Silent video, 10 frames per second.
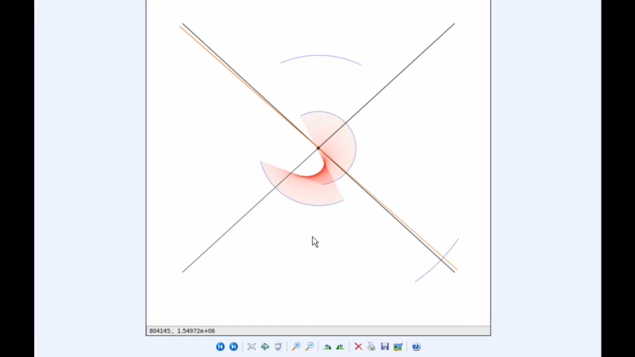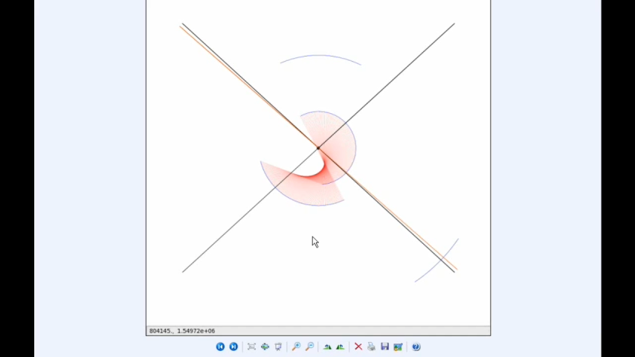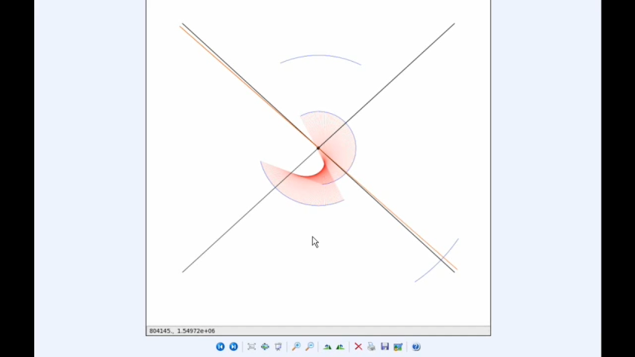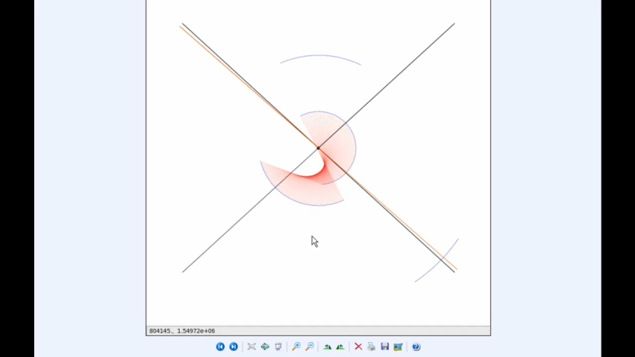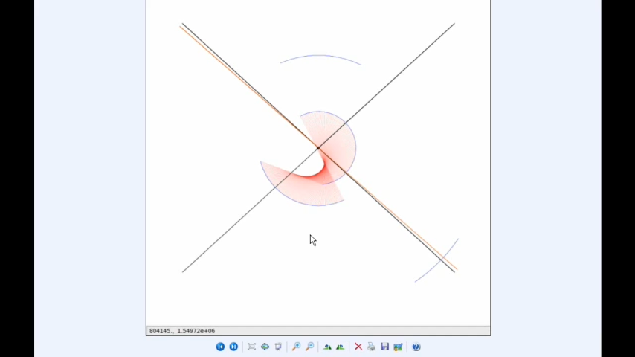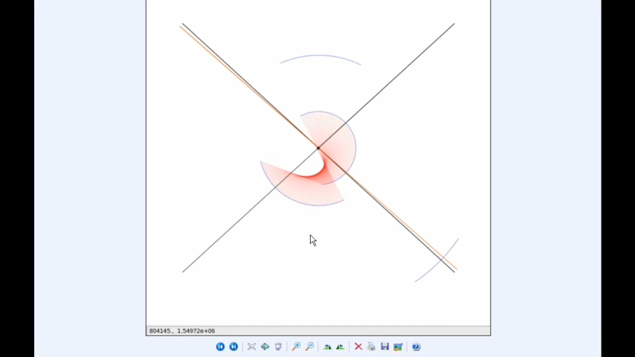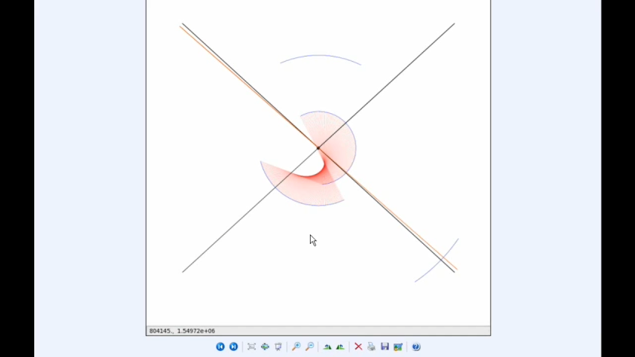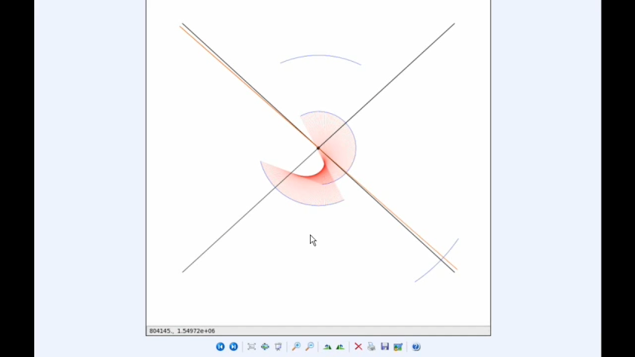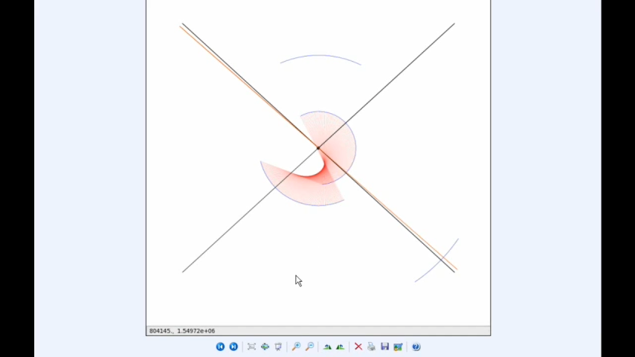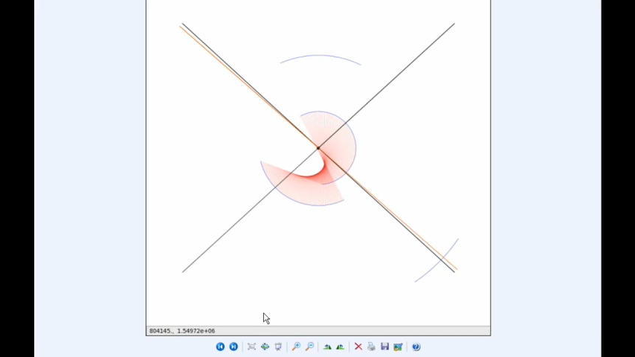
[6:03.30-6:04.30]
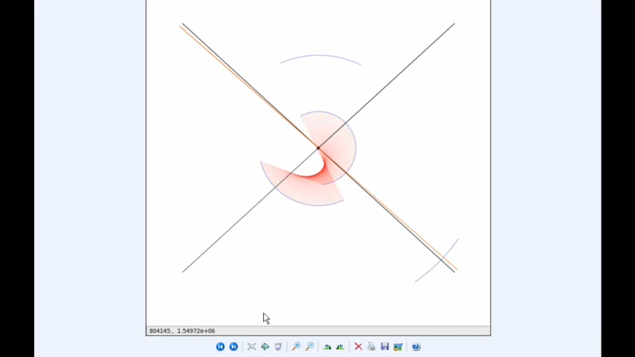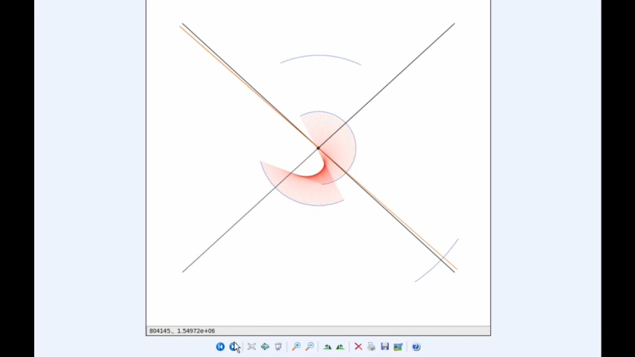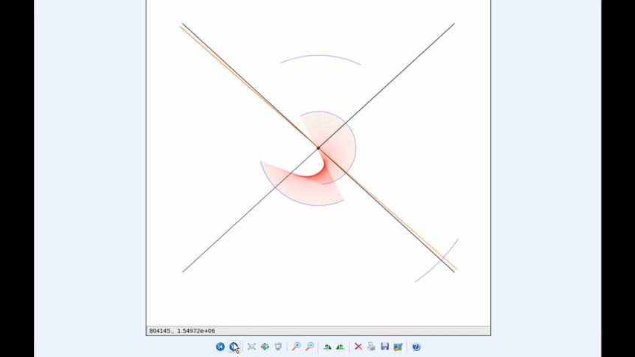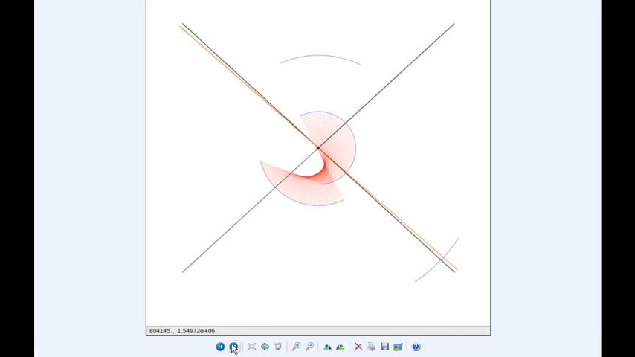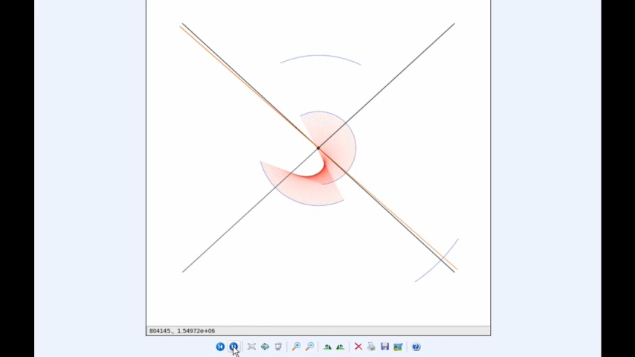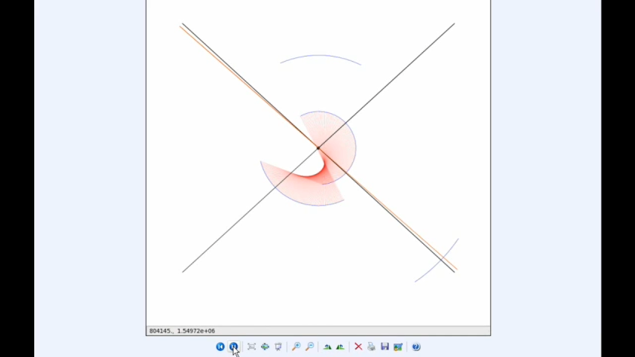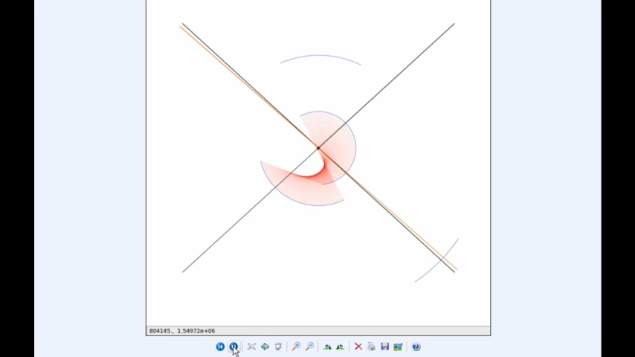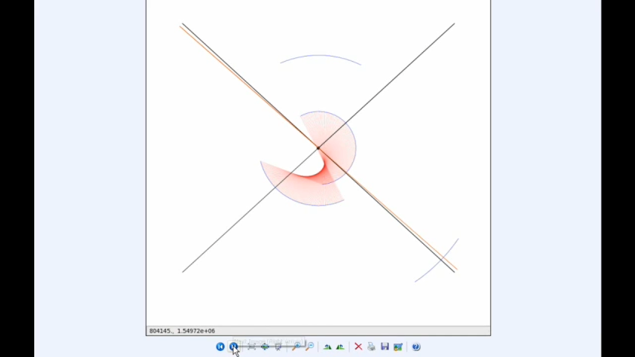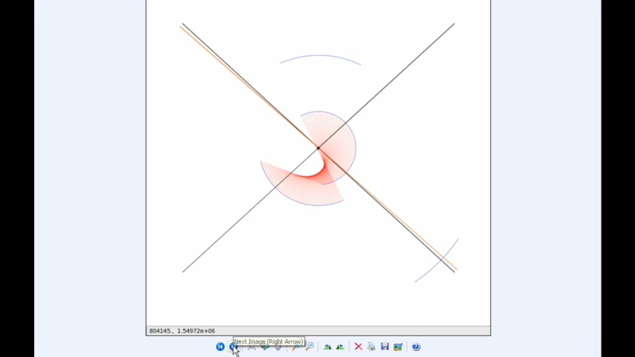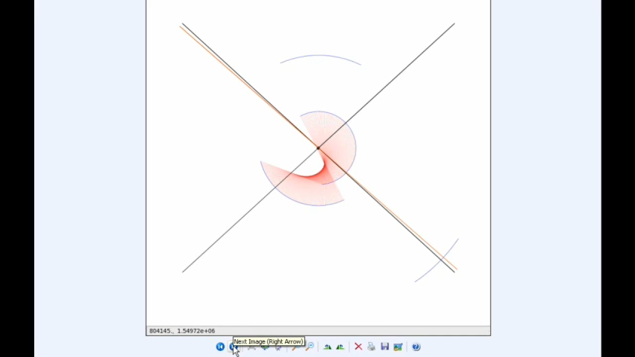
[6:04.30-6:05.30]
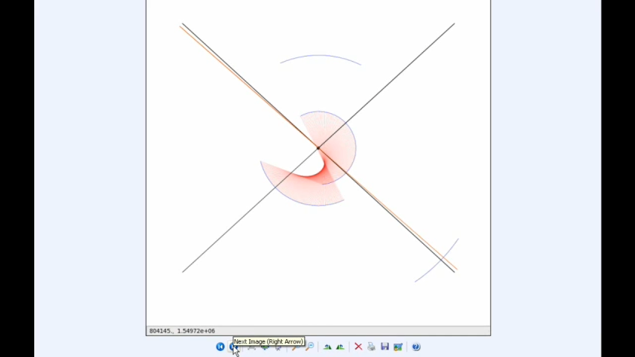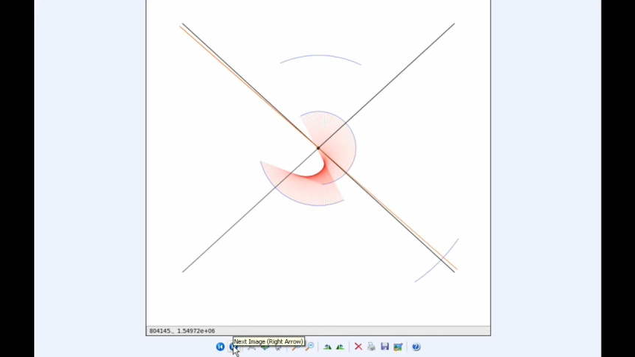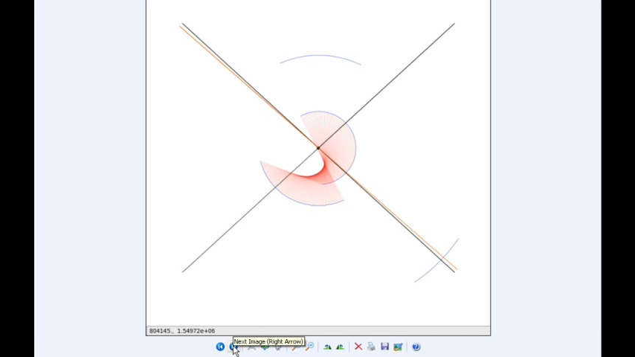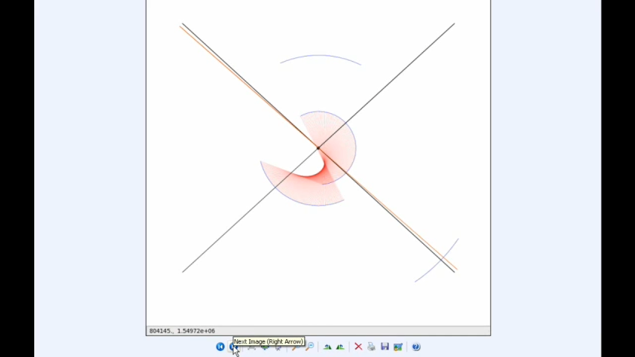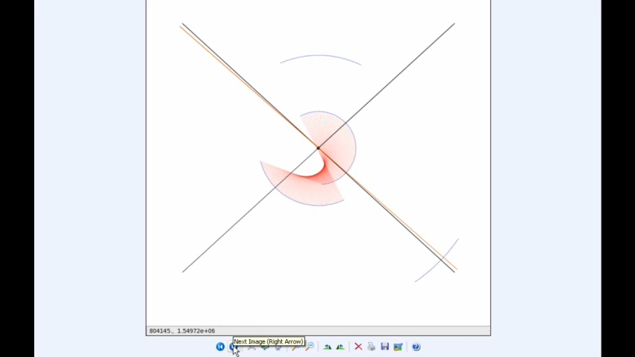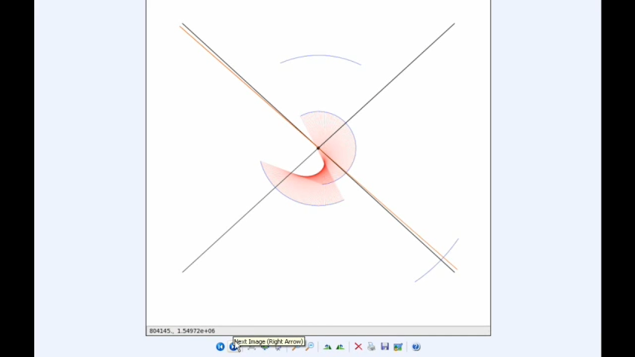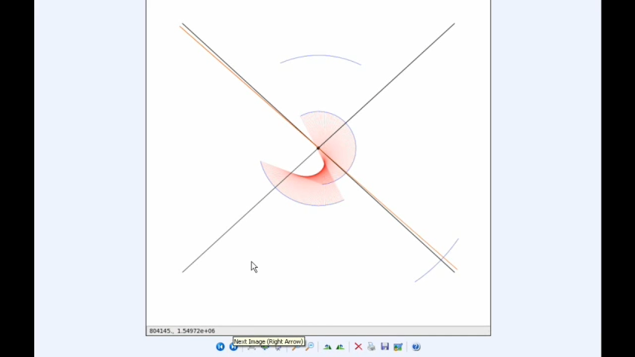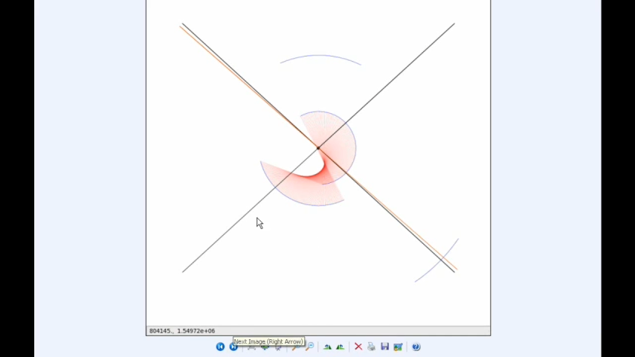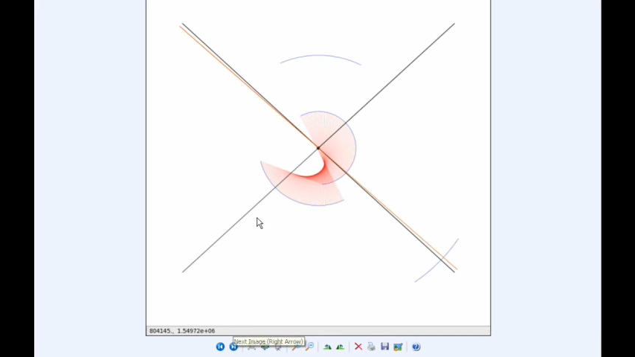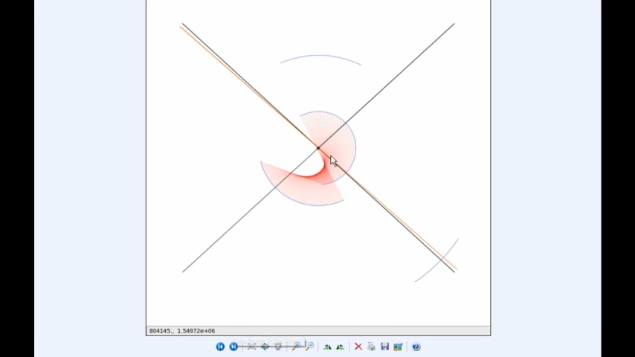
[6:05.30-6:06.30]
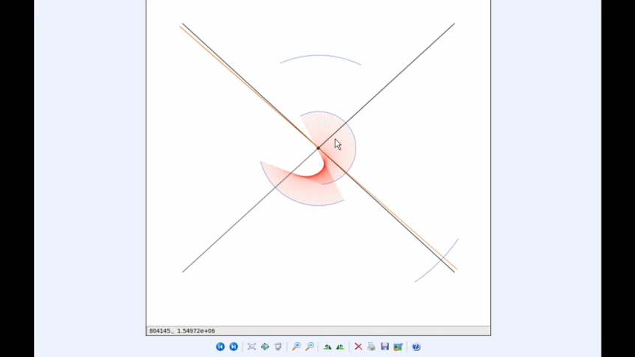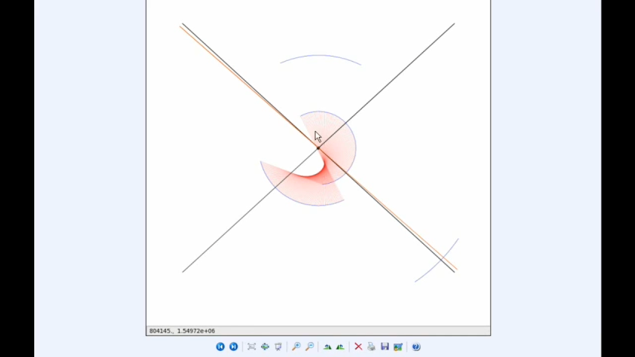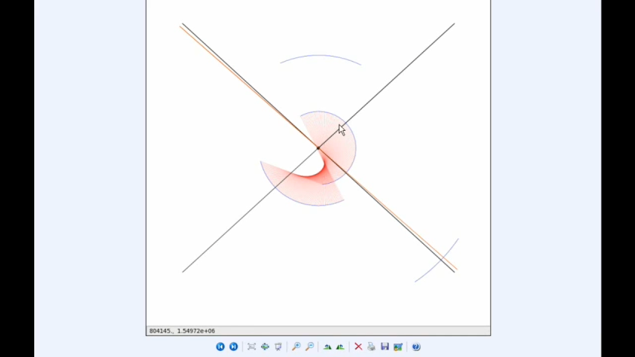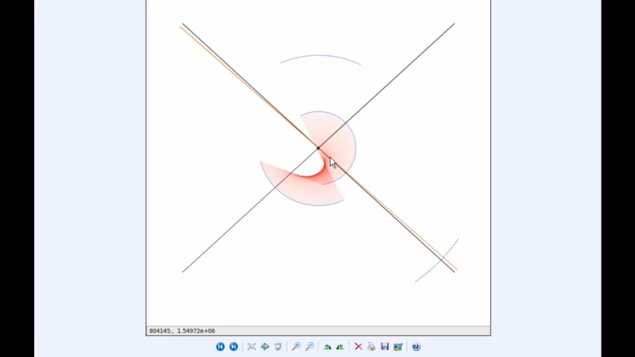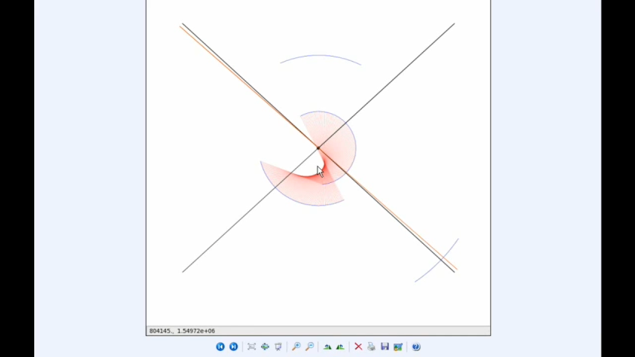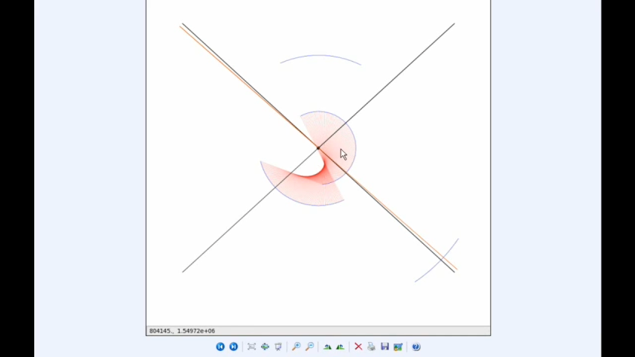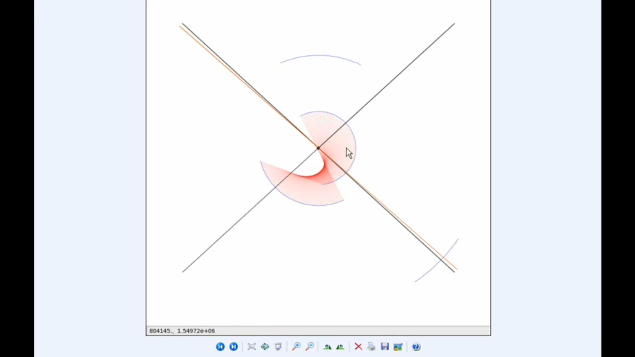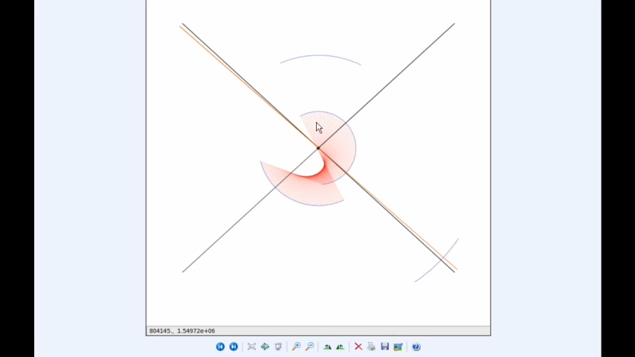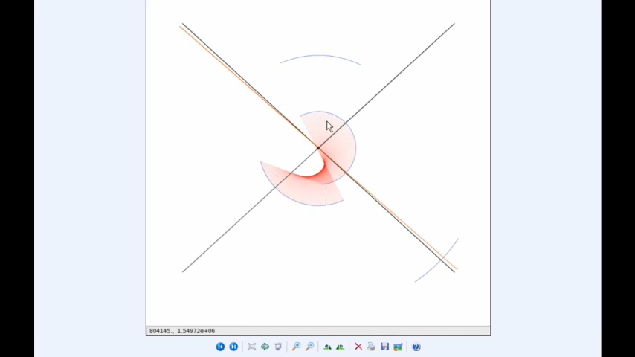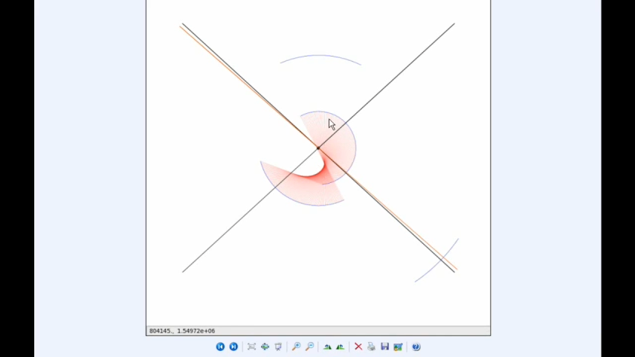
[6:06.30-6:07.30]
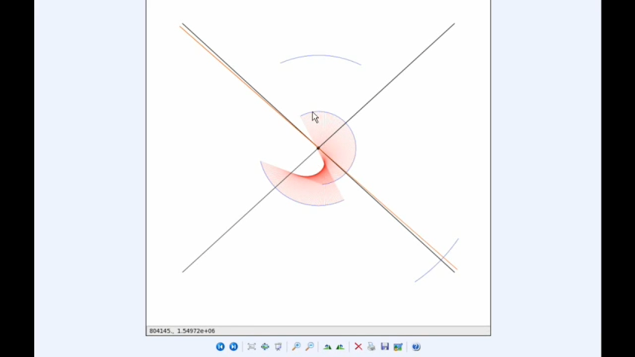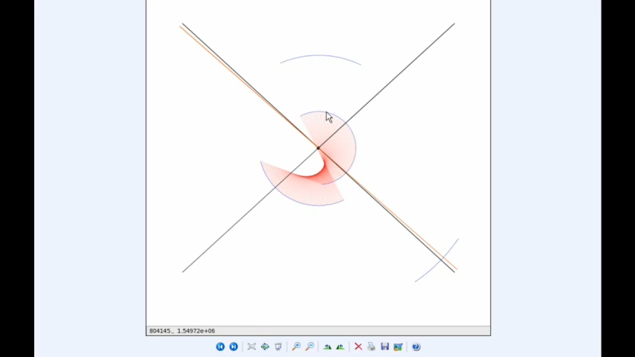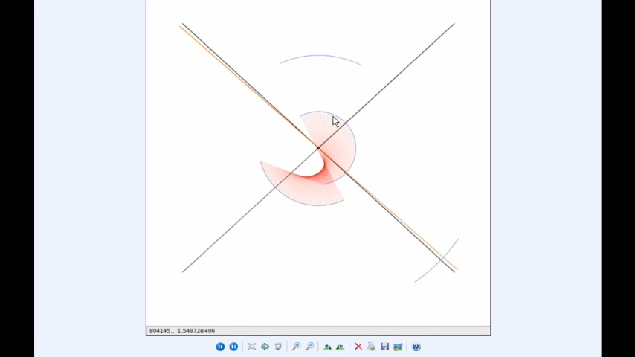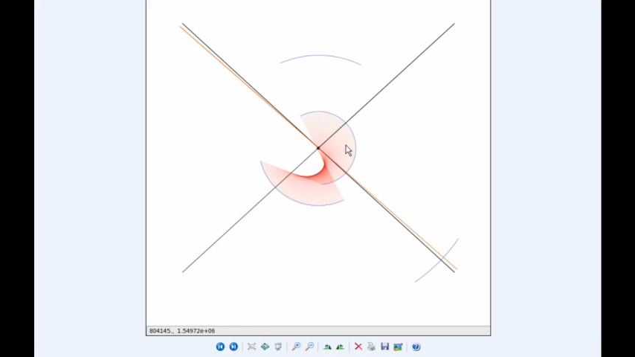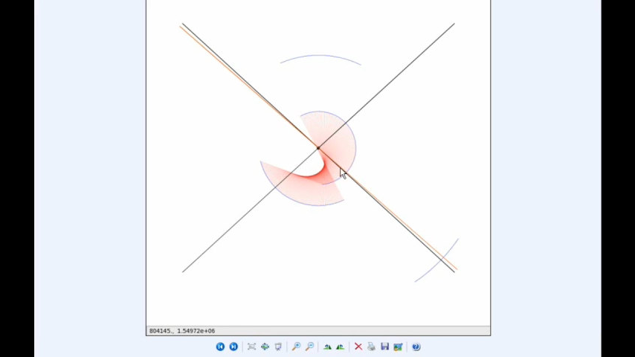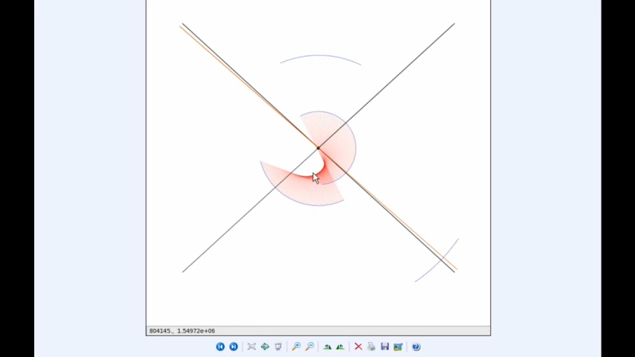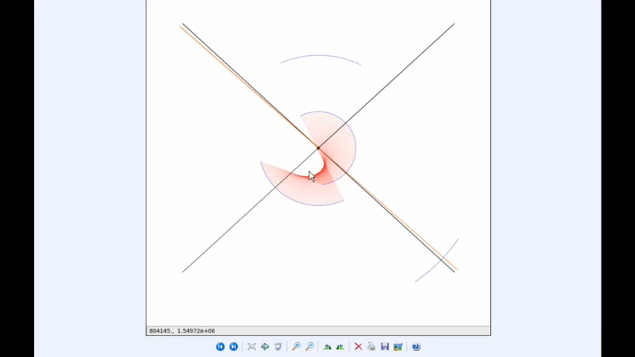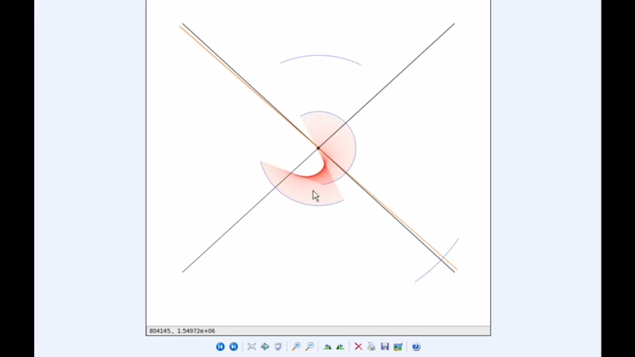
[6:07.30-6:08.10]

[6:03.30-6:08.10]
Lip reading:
[unreadable: no face in view]